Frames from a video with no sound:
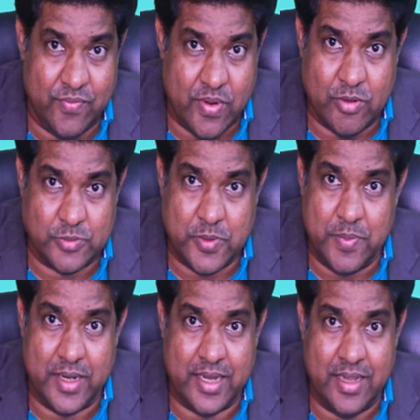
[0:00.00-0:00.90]
from house
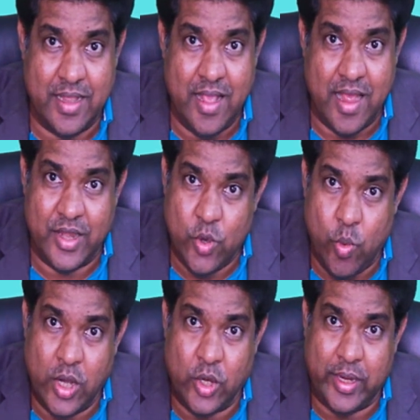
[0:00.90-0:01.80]
property and you
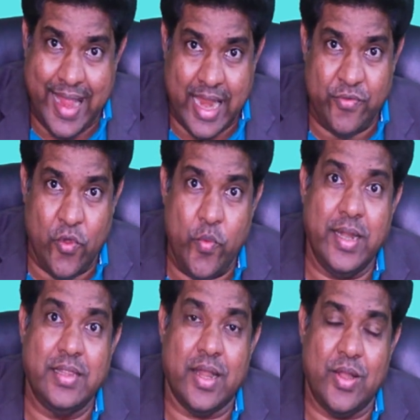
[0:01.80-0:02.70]
want to carry
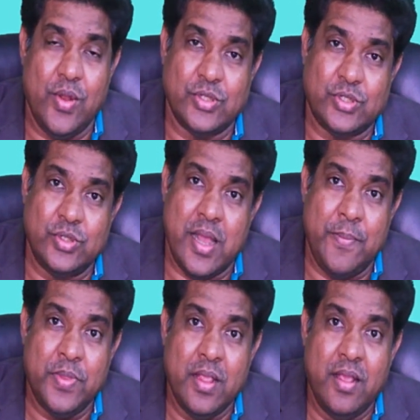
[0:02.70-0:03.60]
forward that loss to the
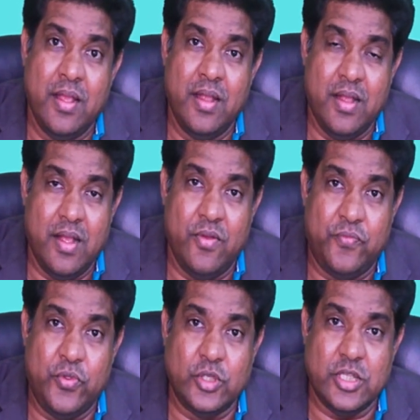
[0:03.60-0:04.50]

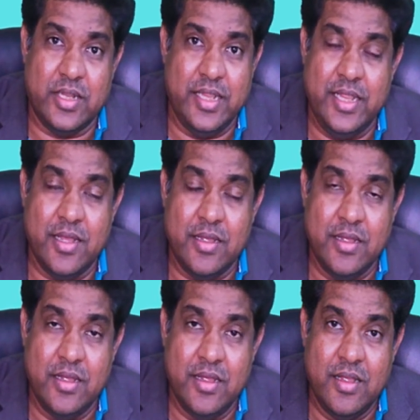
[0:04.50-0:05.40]
future year,
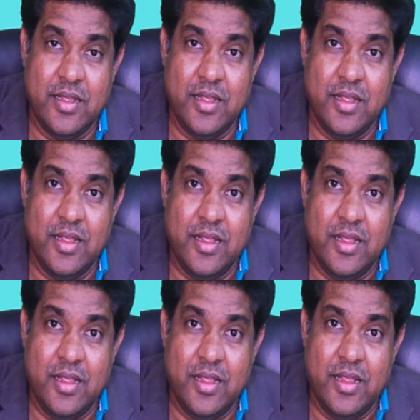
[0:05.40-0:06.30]

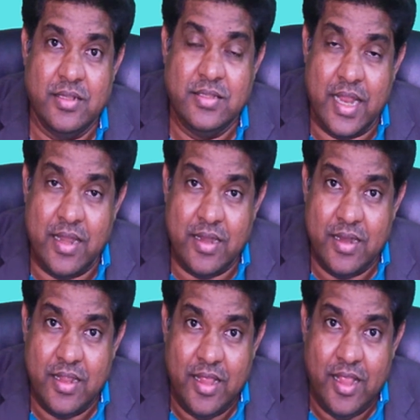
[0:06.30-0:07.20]
then
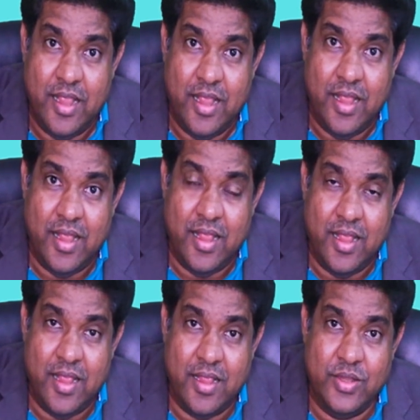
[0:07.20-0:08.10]

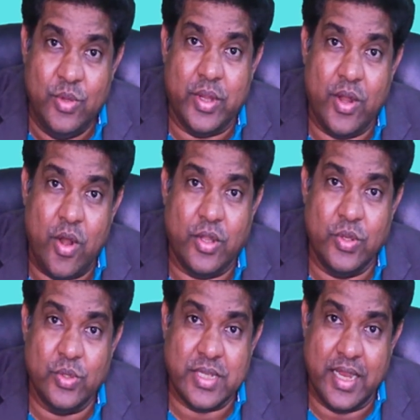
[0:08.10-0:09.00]
you cannot
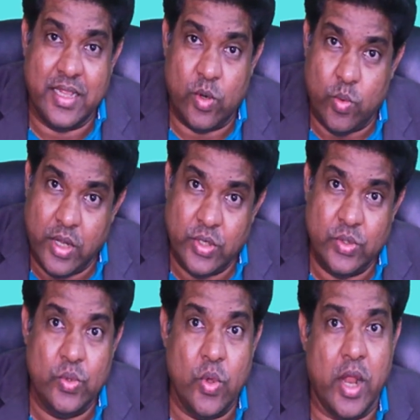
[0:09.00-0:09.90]
use ITR1,
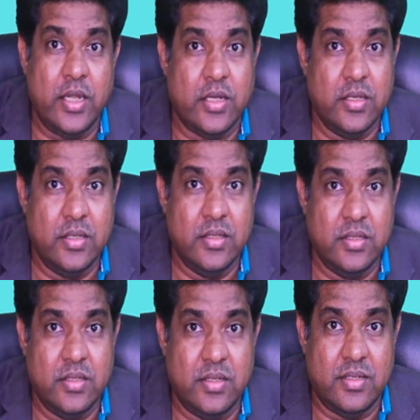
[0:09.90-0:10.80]
you go and
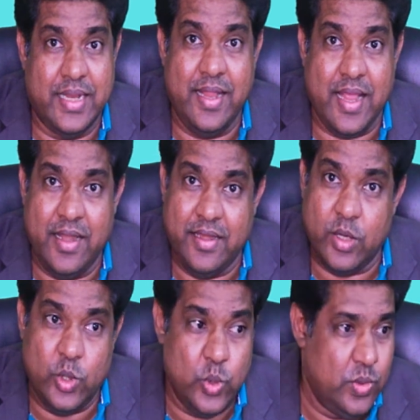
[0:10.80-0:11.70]
take
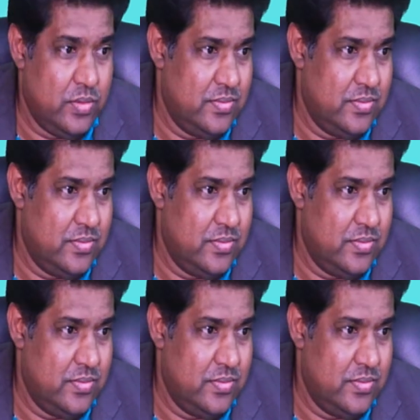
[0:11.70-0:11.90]
ITR2.